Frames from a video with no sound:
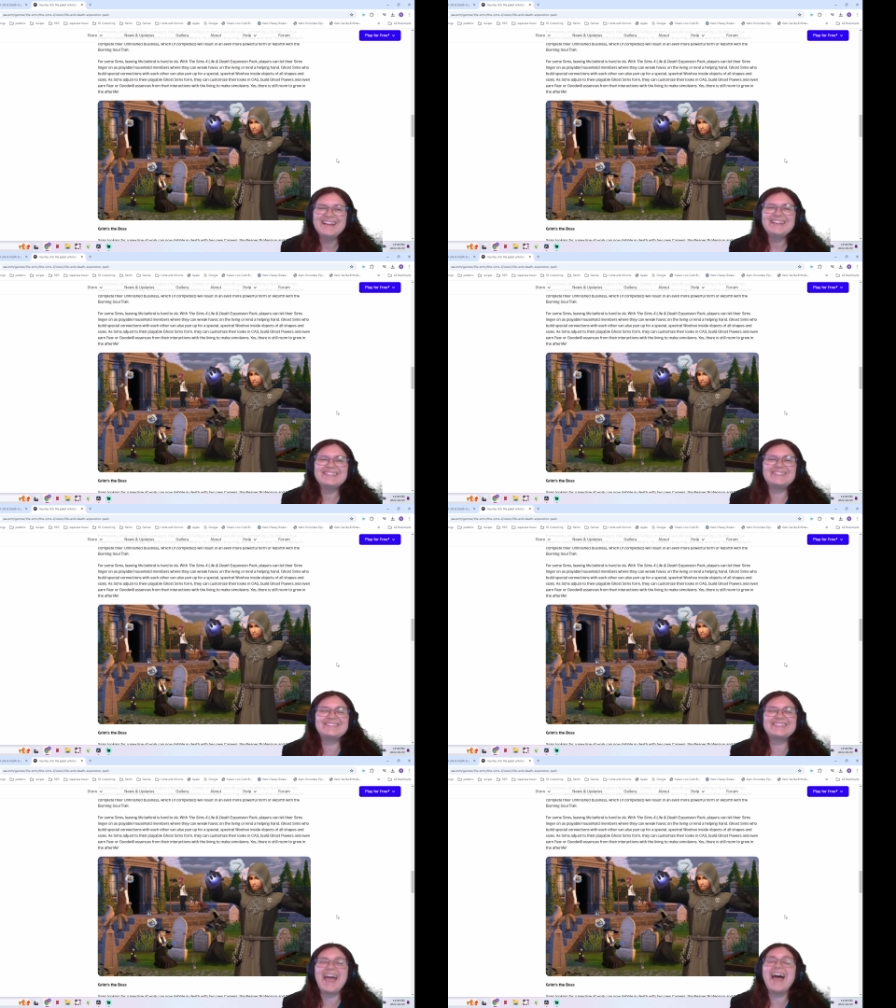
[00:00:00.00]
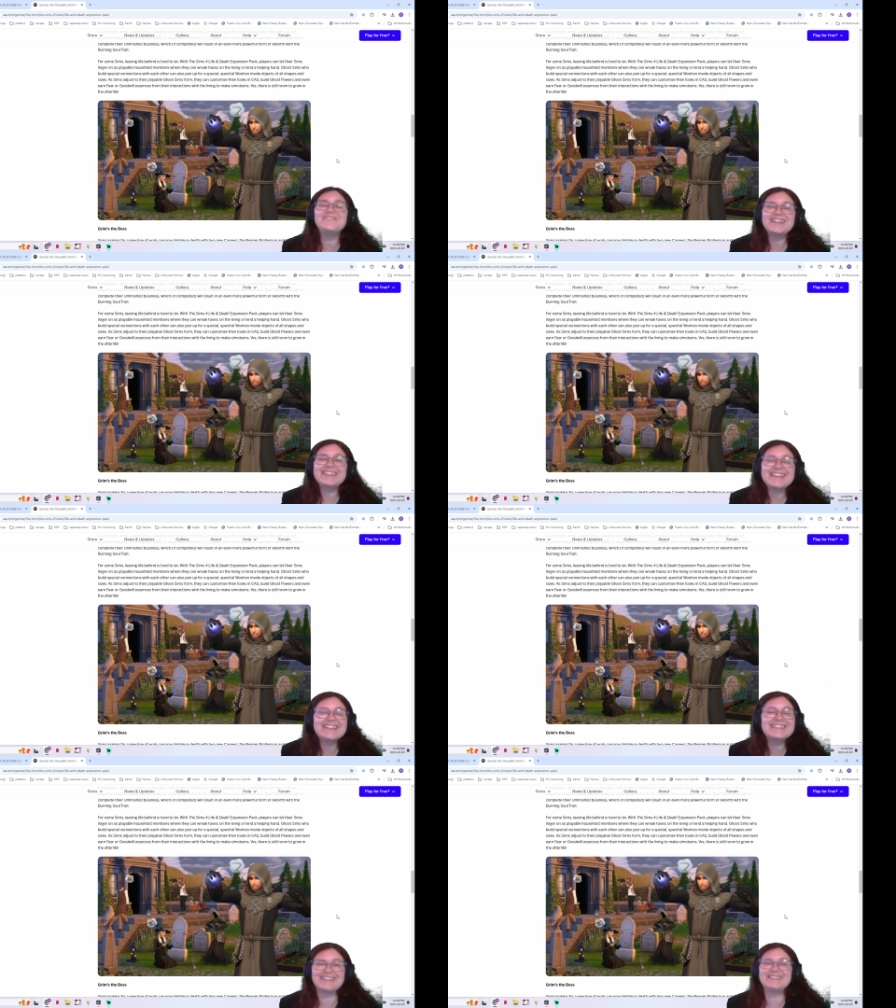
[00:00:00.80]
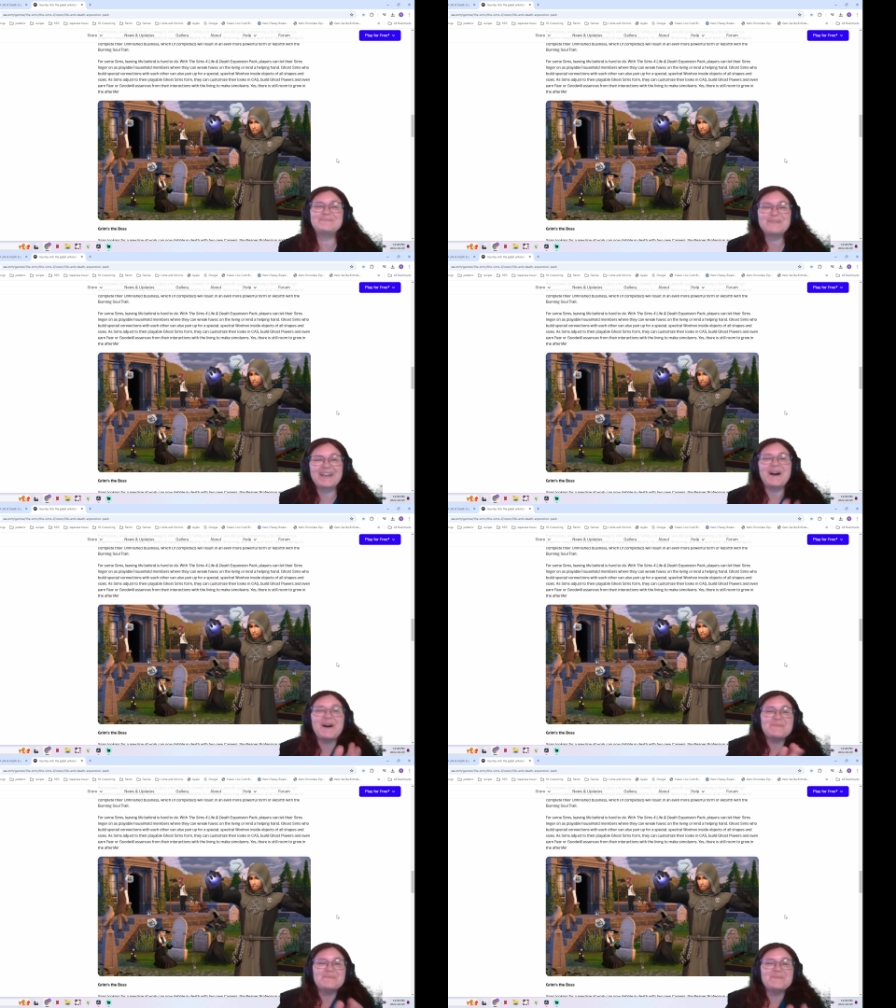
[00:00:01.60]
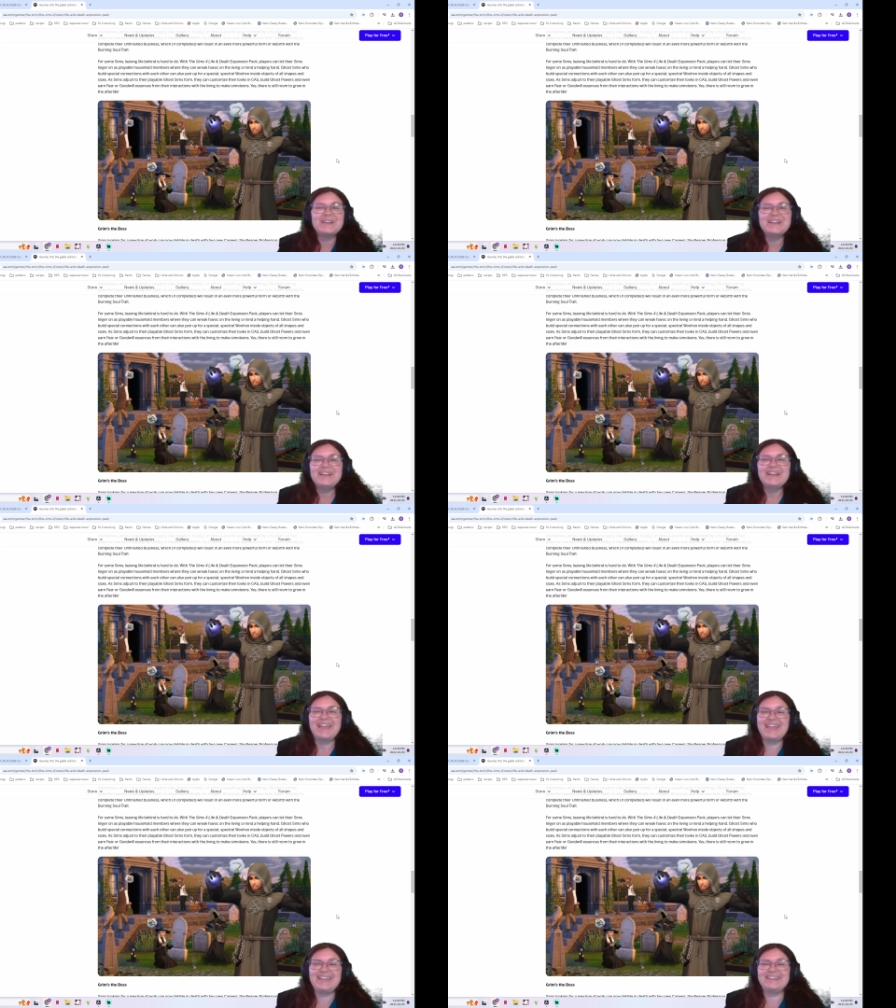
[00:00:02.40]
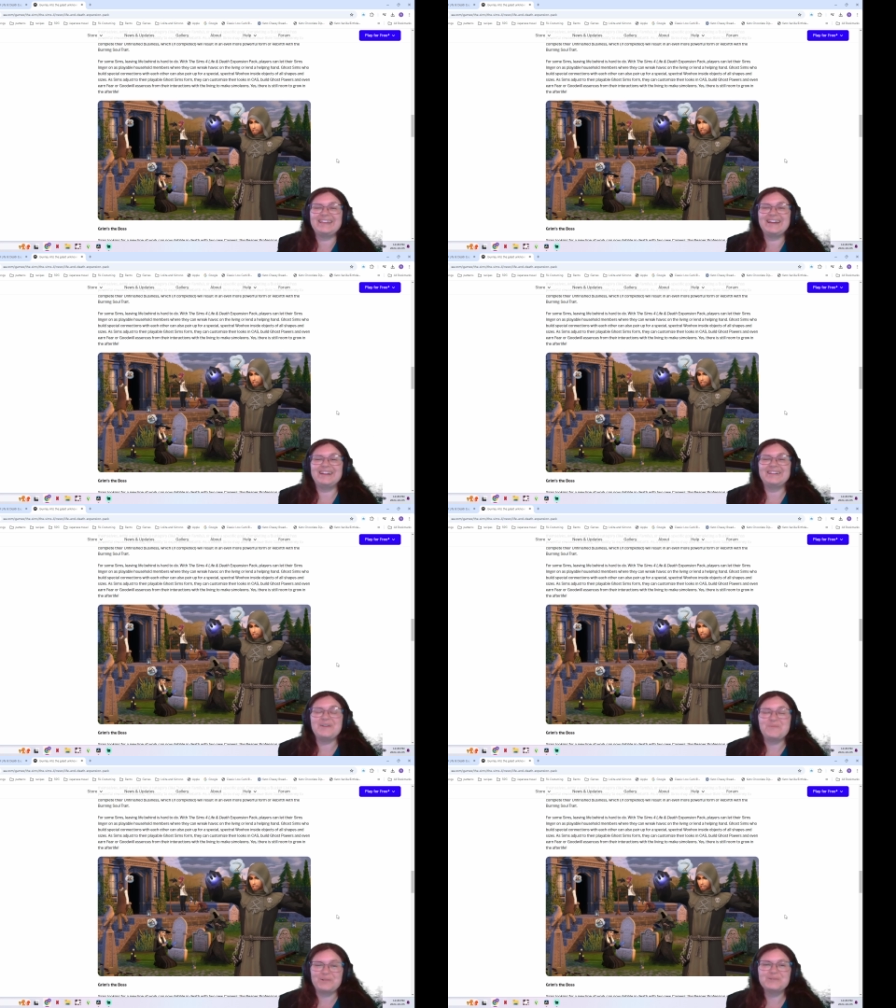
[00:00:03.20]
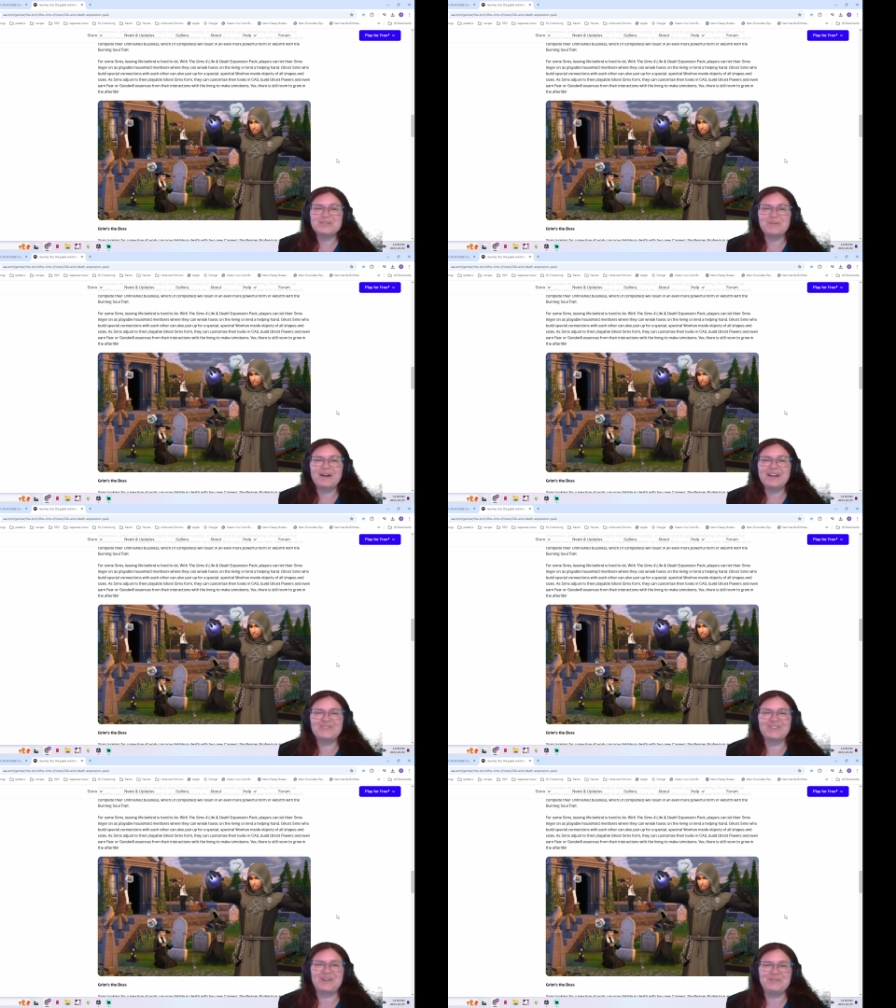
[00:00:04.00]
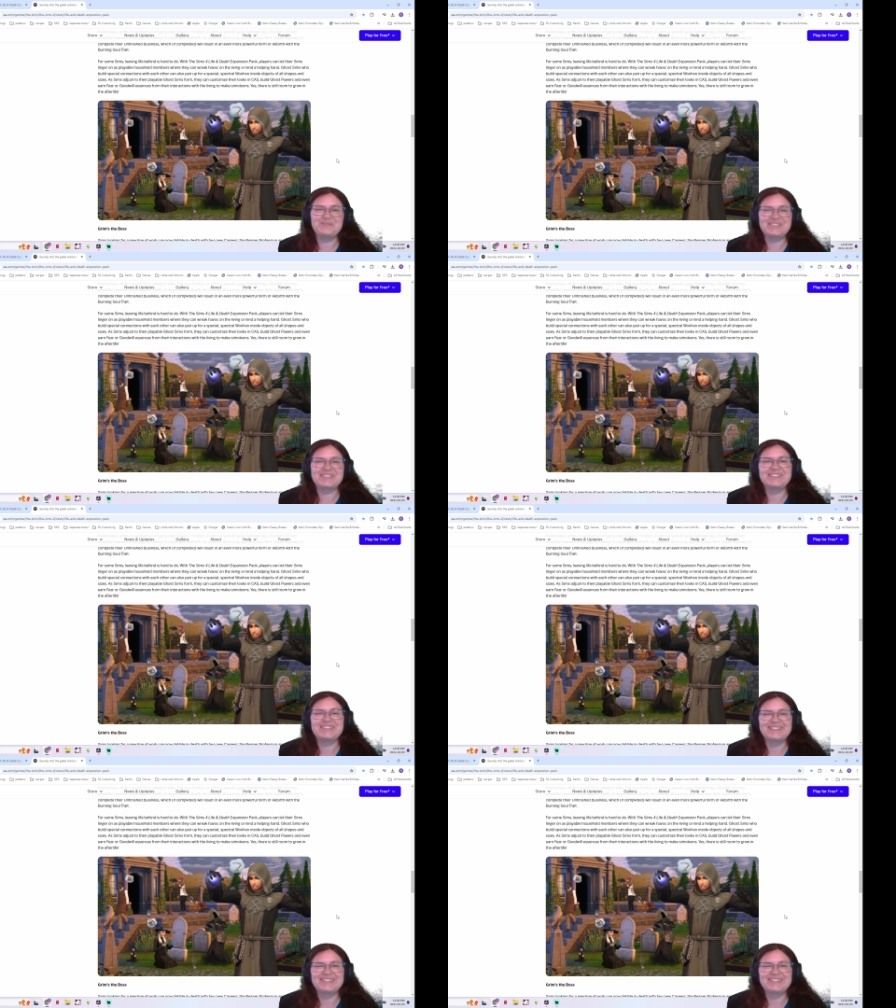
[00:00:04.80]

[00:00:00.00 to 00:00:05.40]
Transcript: so everything just become a uh, a woohoo spot for ghosts.